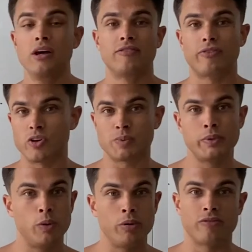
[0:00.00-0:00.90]
First
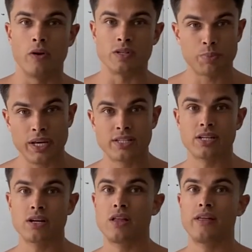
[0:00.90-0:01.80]
meal would be frozen
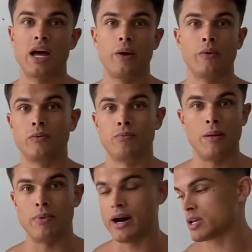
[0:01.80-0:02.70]
pizza, then my
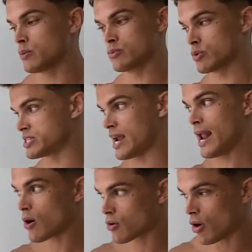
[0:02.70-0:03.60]
body would retain
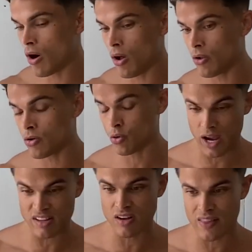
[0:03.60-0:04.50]
alcohol.
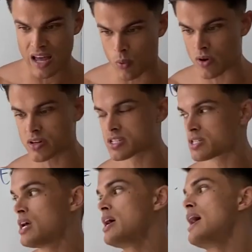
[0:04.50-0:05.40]
Crazy how that works.
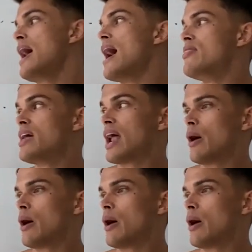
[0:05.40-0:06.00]
And then I